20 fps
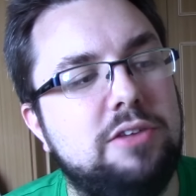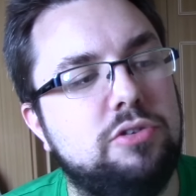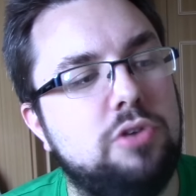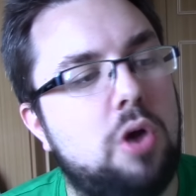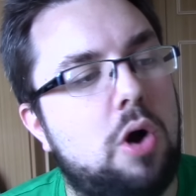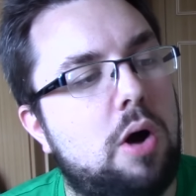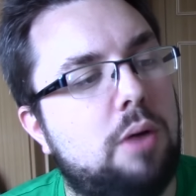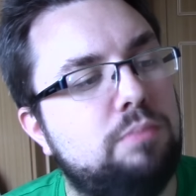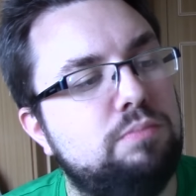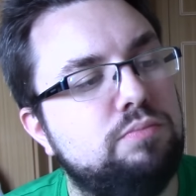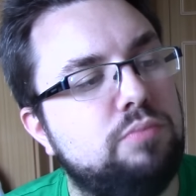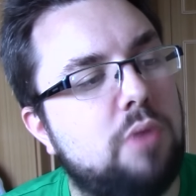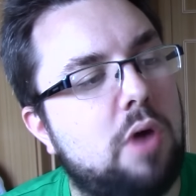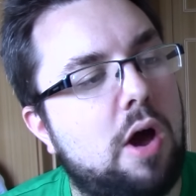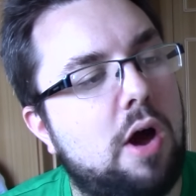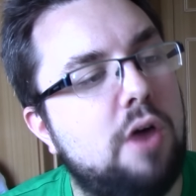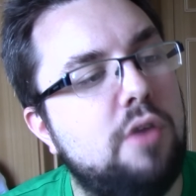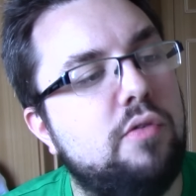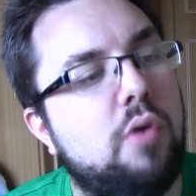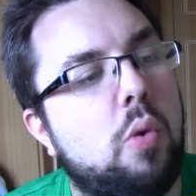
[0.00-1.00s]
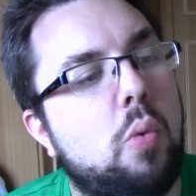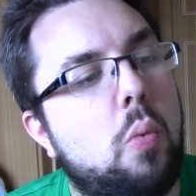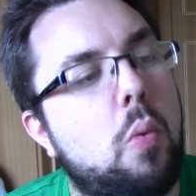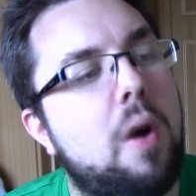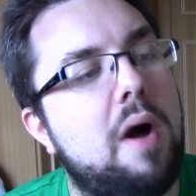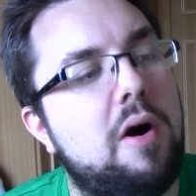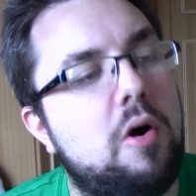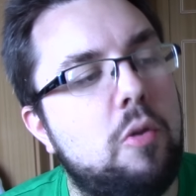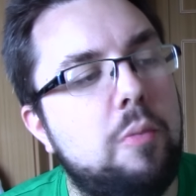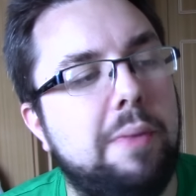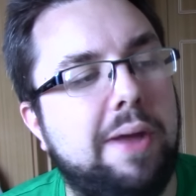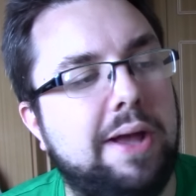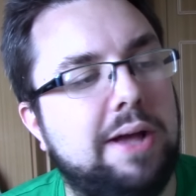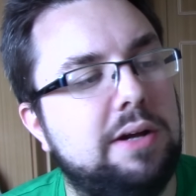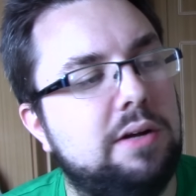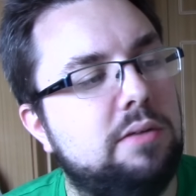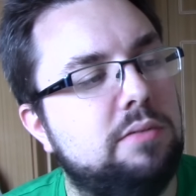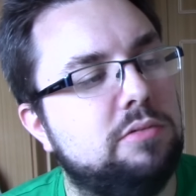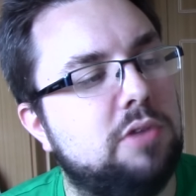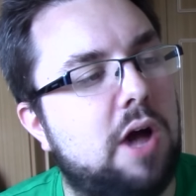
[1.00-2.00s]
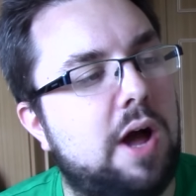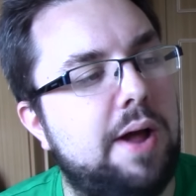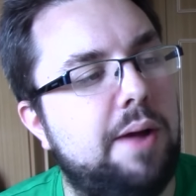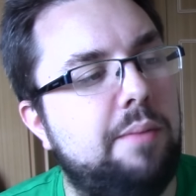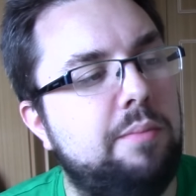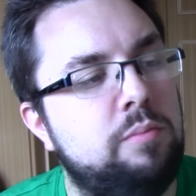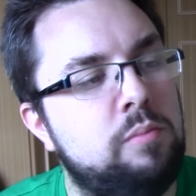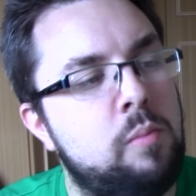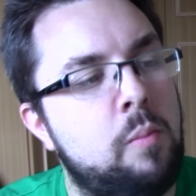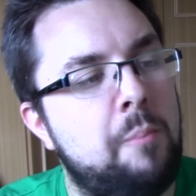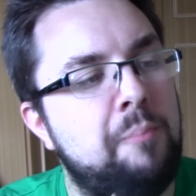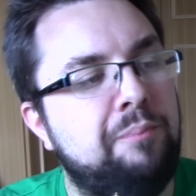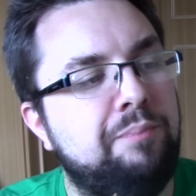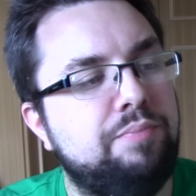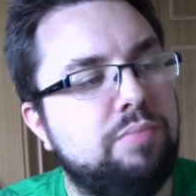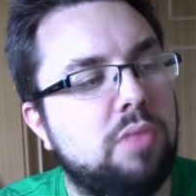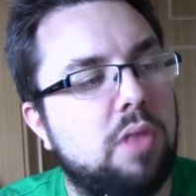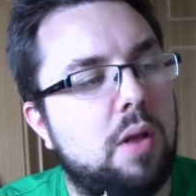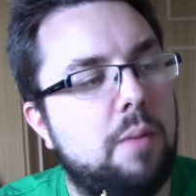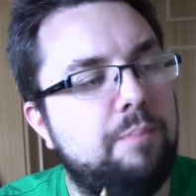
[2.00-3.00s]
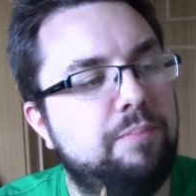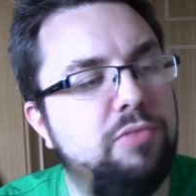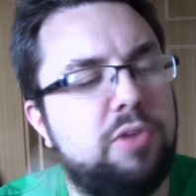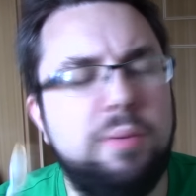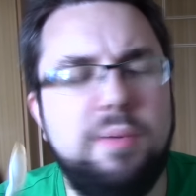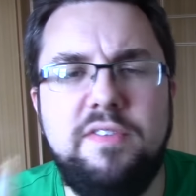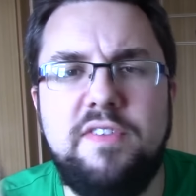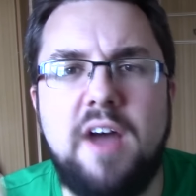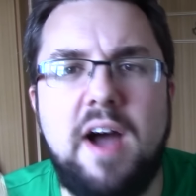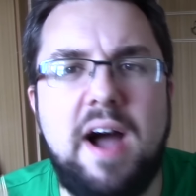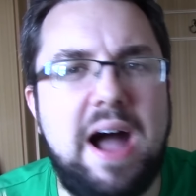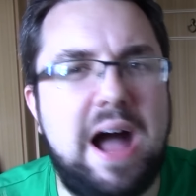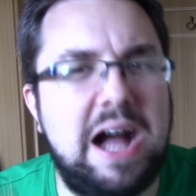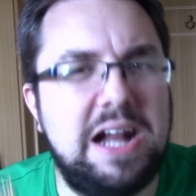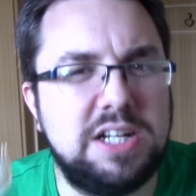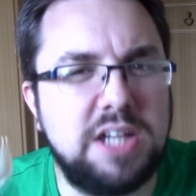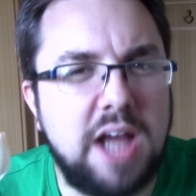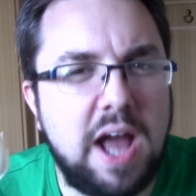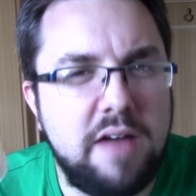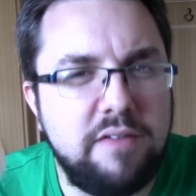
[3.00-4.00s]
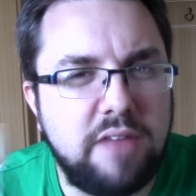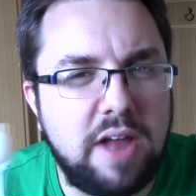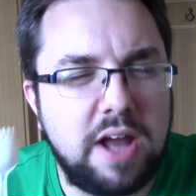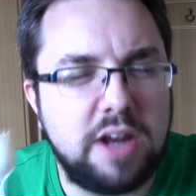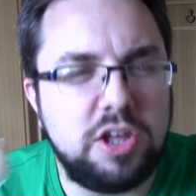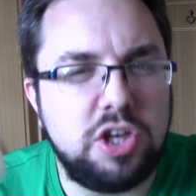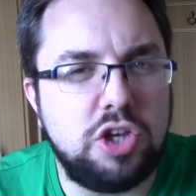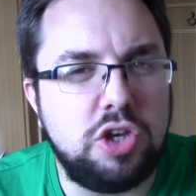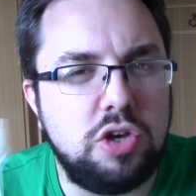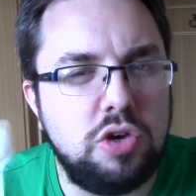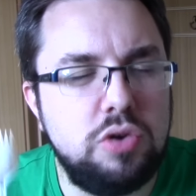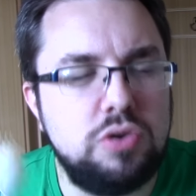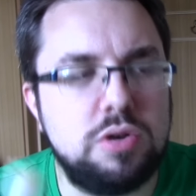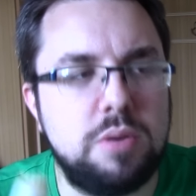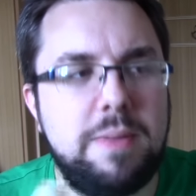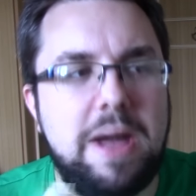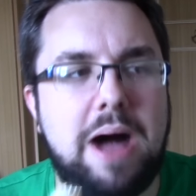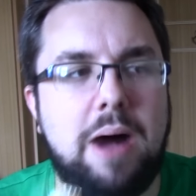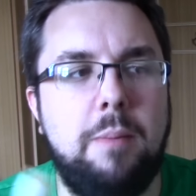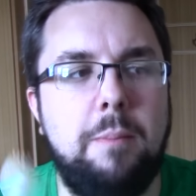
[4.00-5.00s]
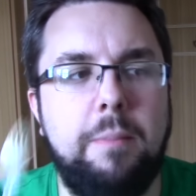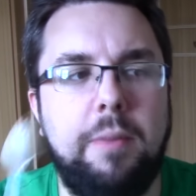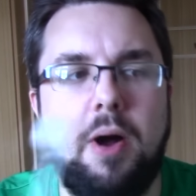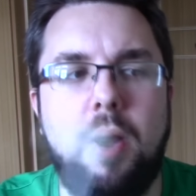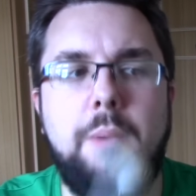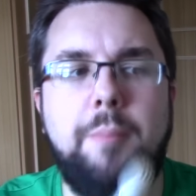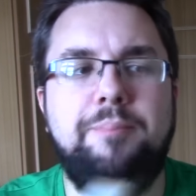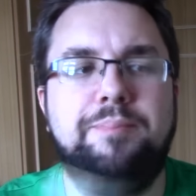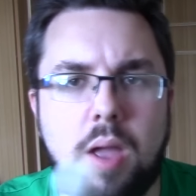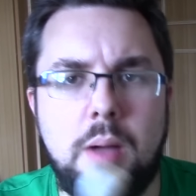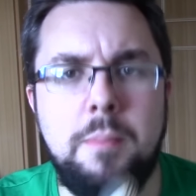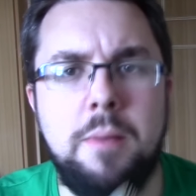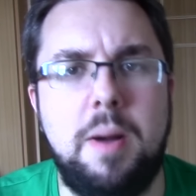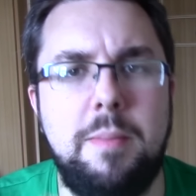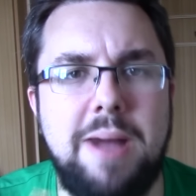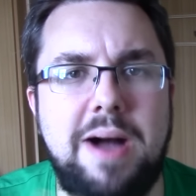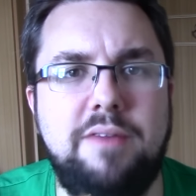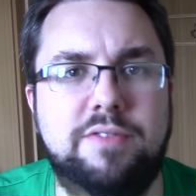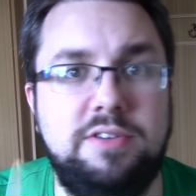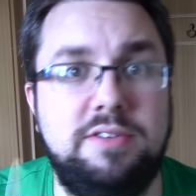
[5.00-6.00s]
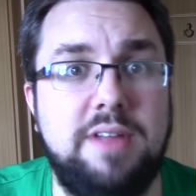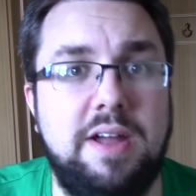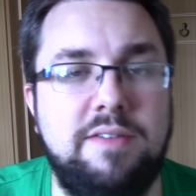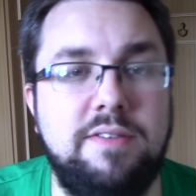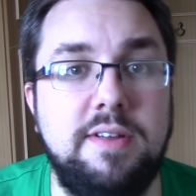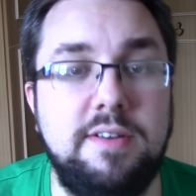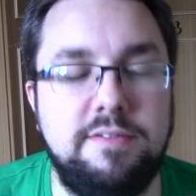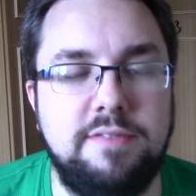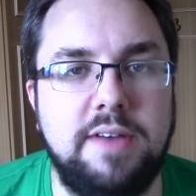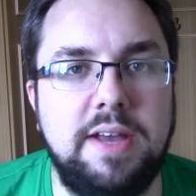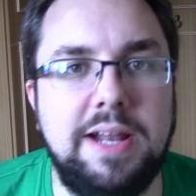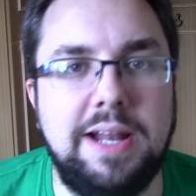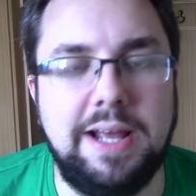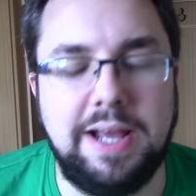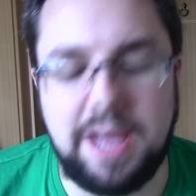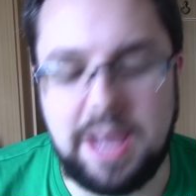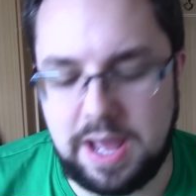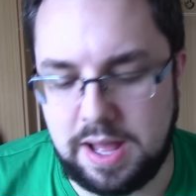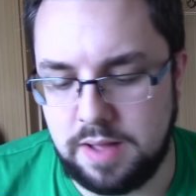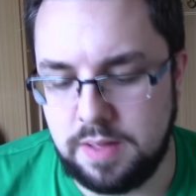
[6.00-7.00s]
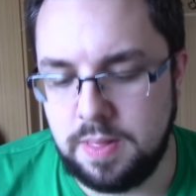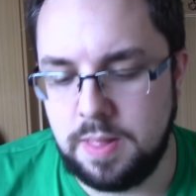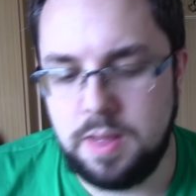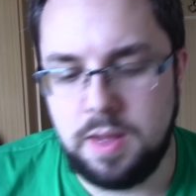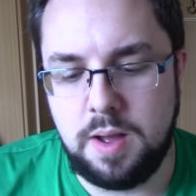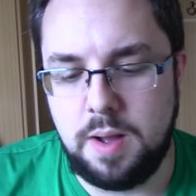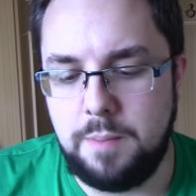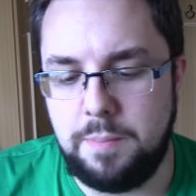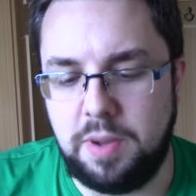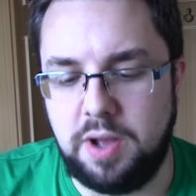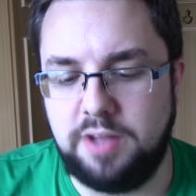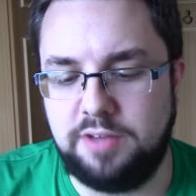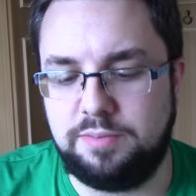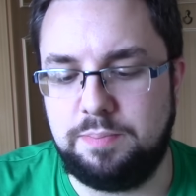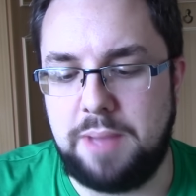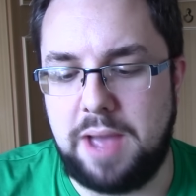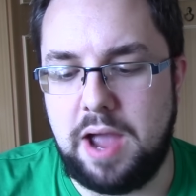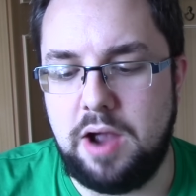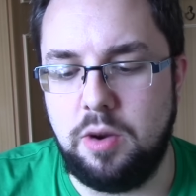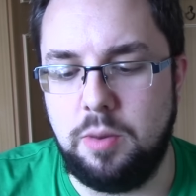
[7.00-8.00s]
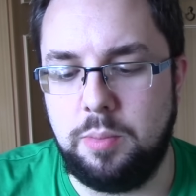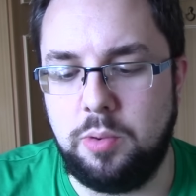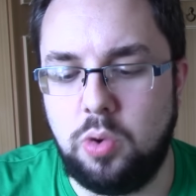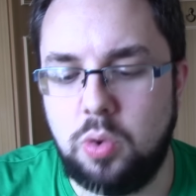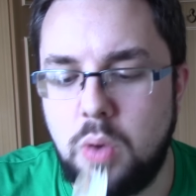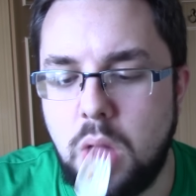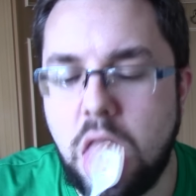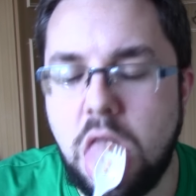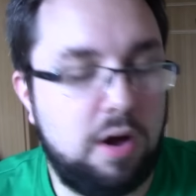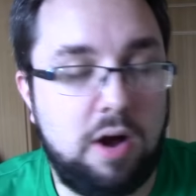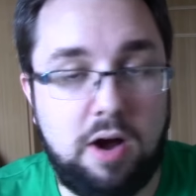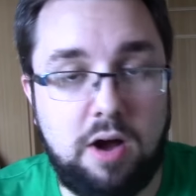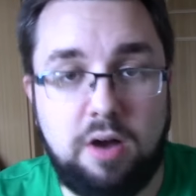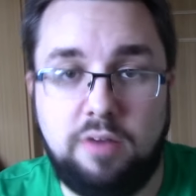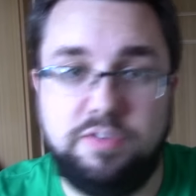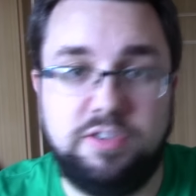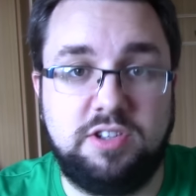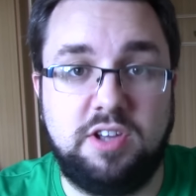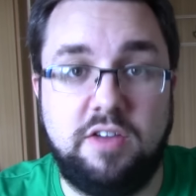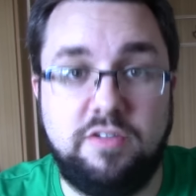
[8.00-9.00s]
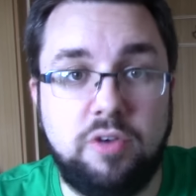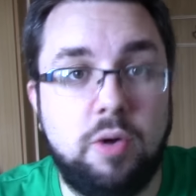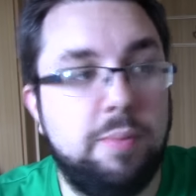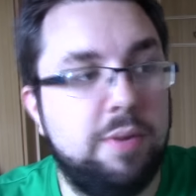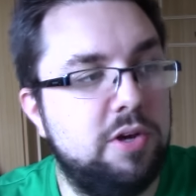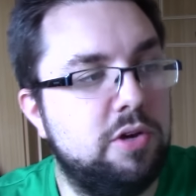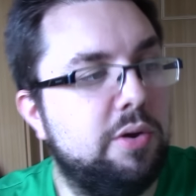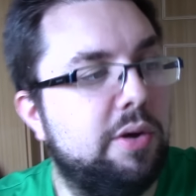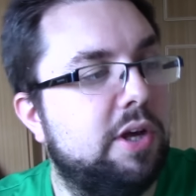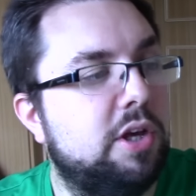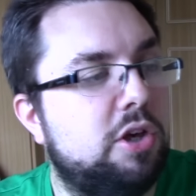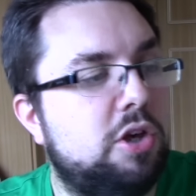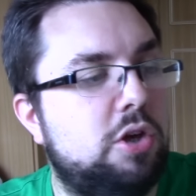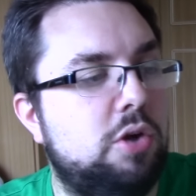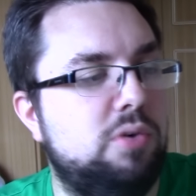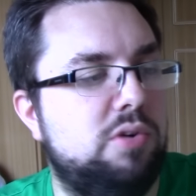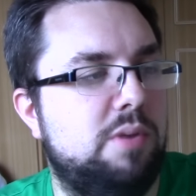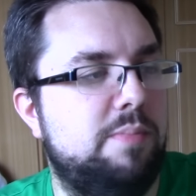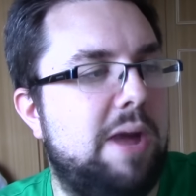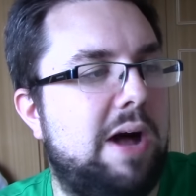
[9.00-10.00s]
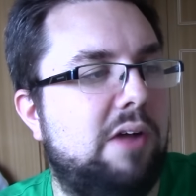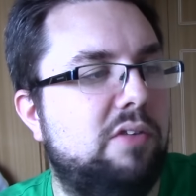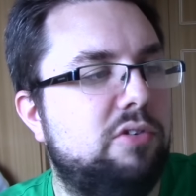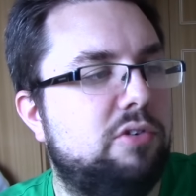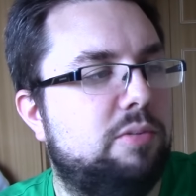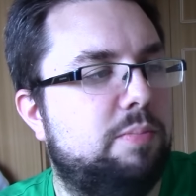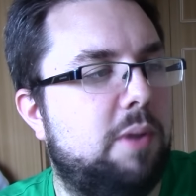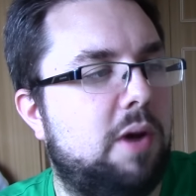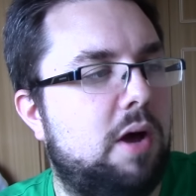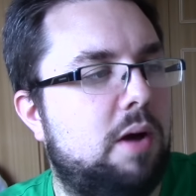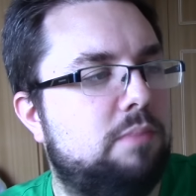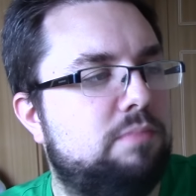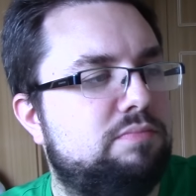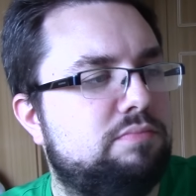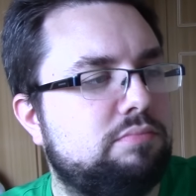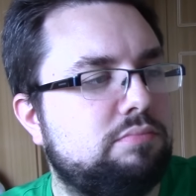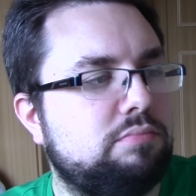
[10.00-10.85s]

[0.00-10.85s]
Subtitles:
not overwhelming. Like, to be fair, I actually haven't had a huge amount, but my mouth is definitely feeling it. But it's bearable. Obviously, I've not been doing huge amounts, but